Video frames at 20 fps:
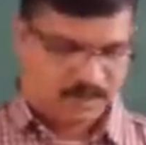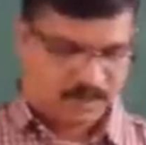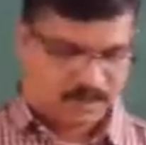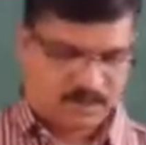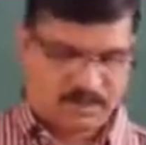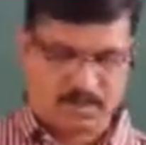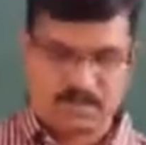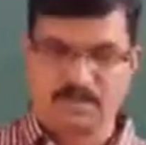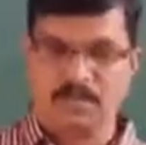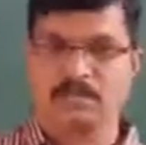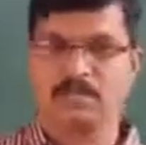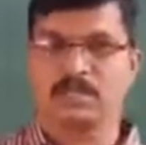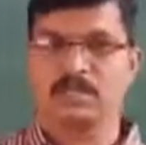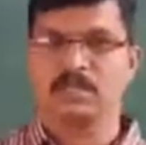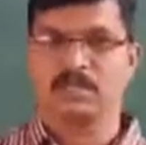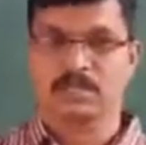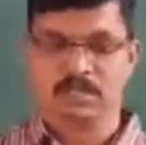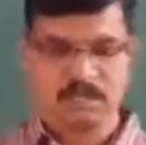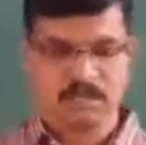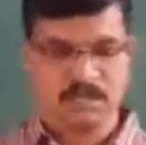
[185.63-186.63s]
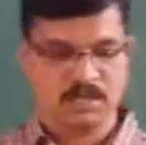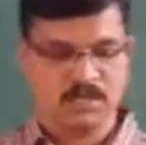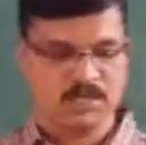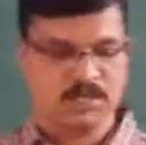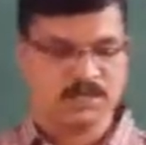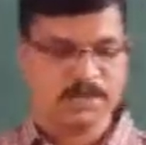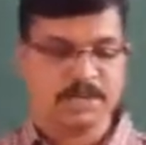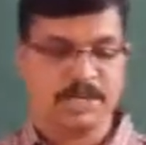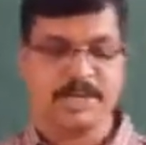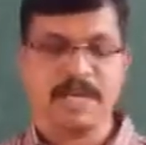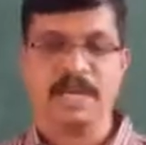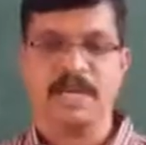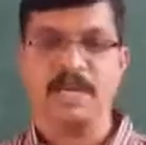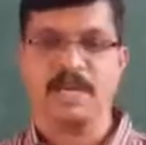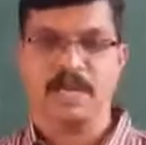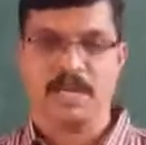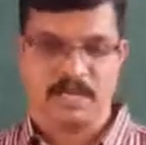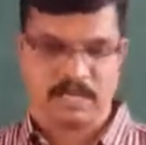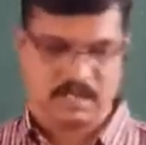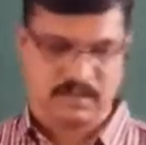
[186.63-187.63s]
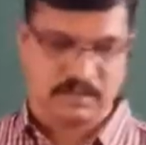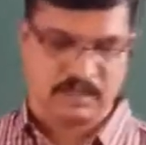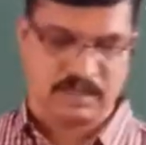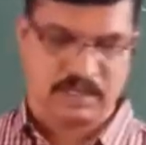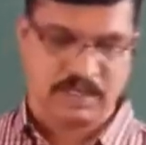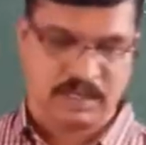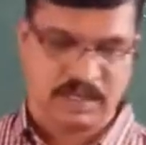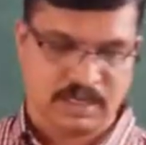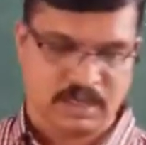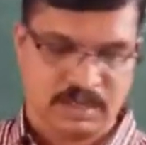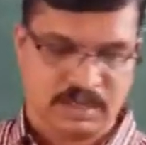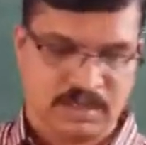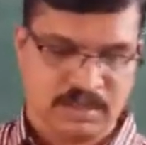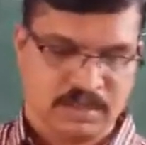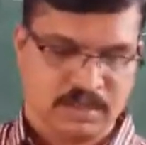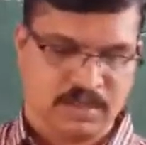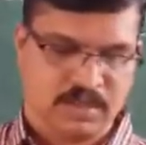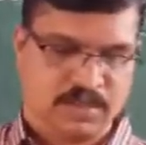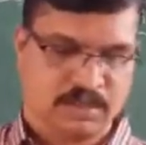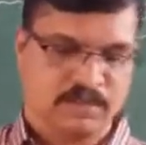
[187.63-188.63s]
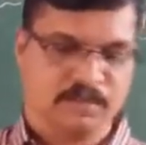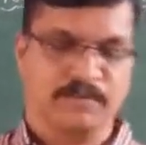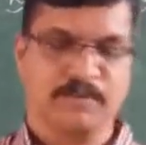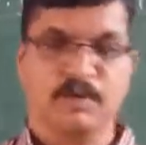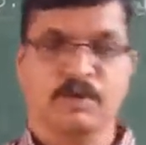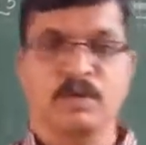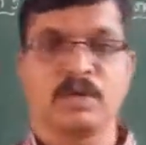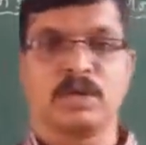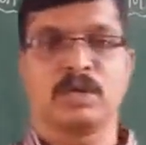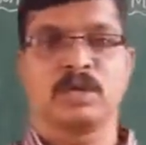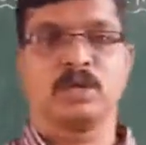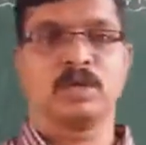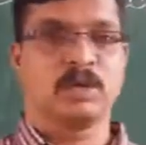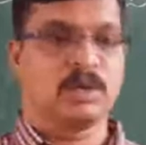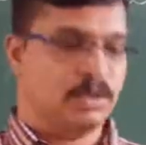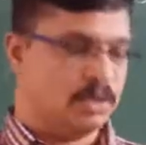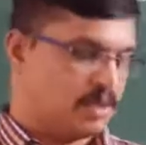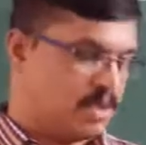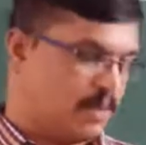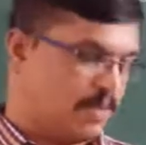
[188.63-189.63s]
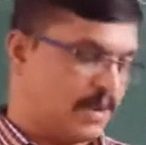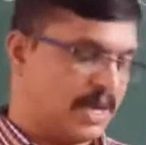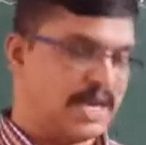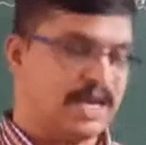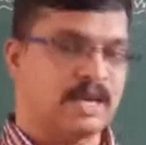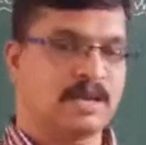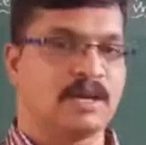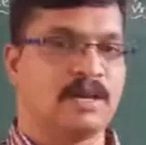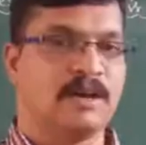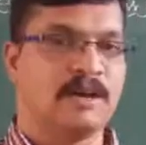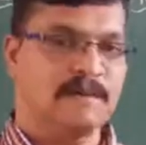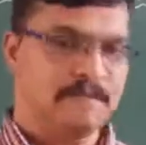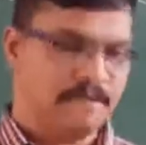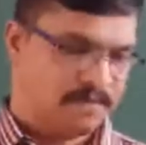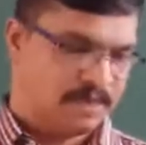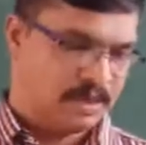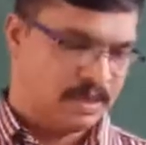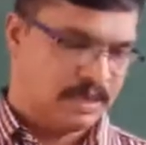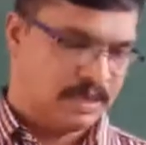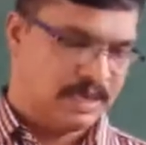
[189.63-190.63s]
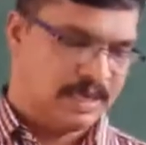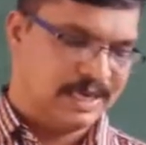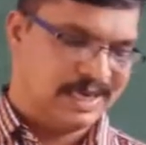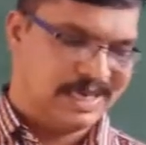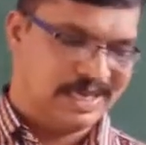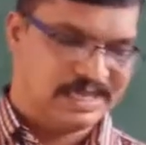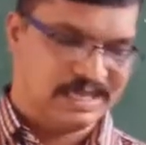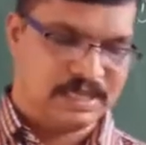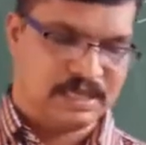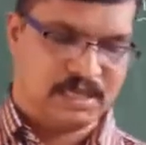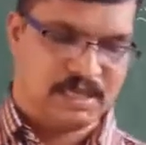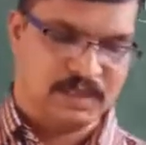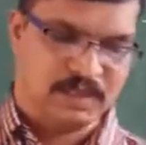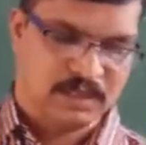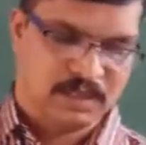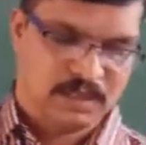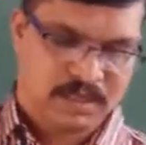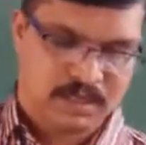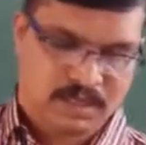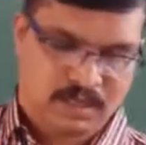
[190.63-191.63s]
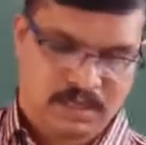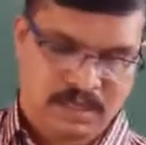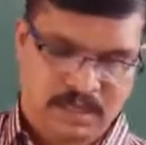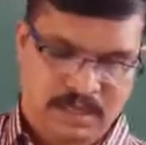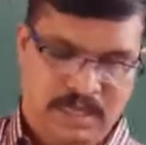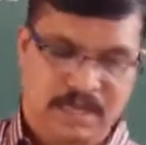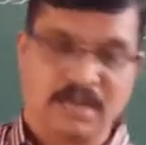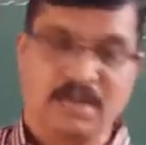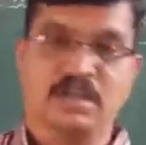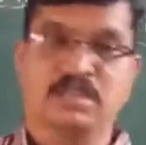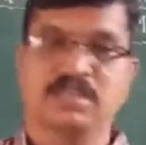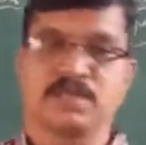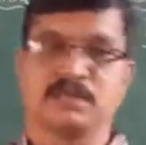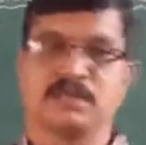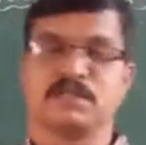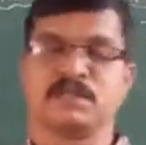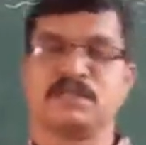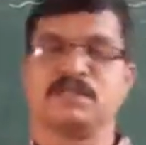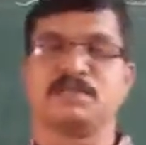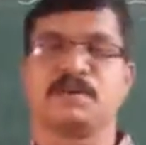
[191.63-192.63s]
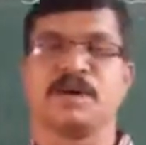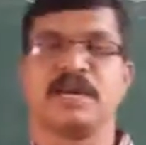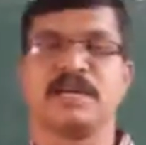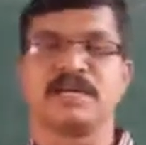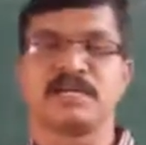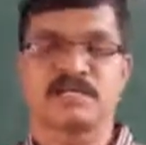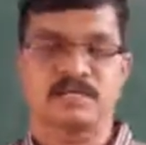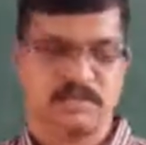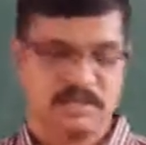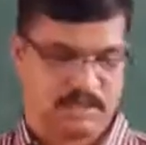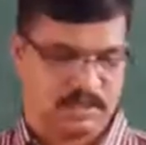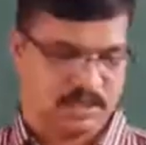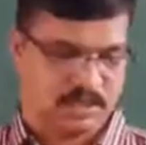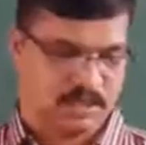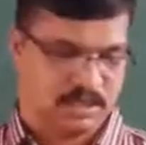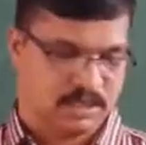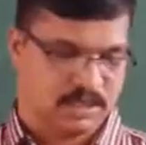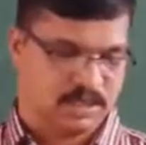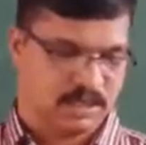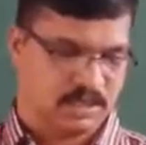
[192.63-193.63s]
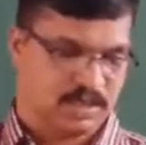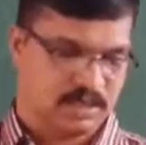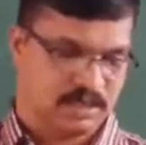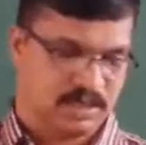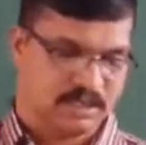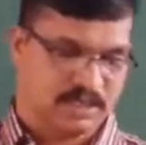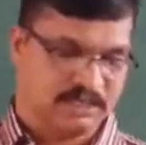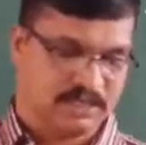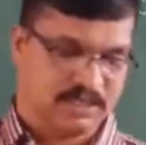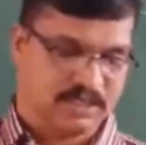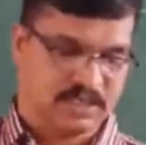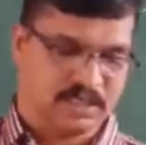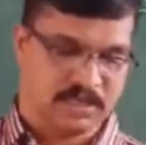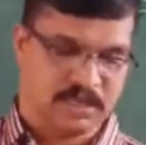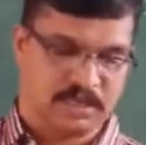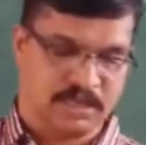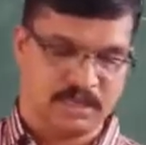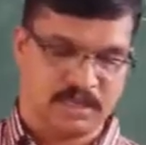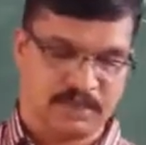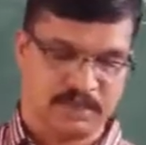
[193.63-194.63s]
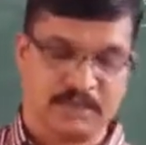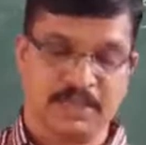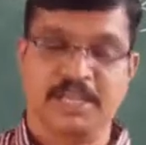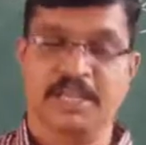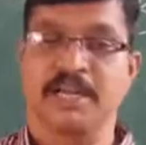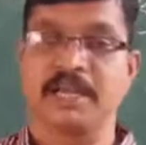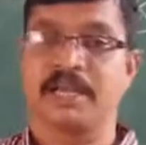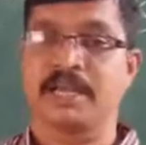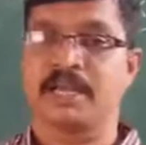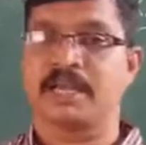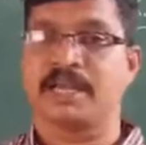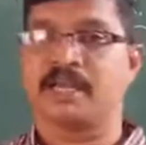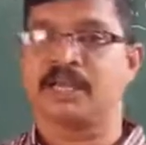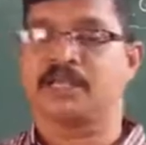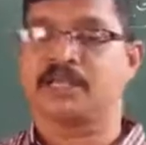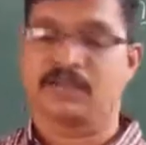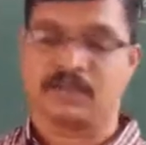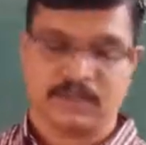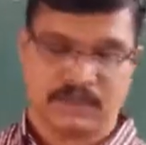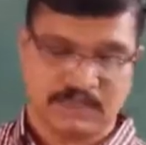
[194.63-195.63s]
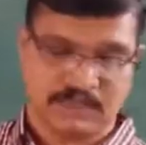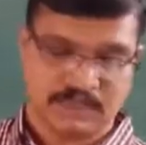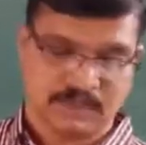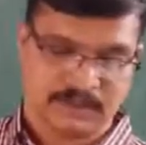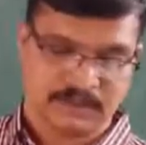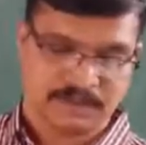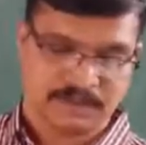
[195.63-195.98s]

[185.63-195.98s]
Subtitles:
So coming to the pre-reading activity, before going to the paragraph, let us recall some of the points of this pre-reading activity.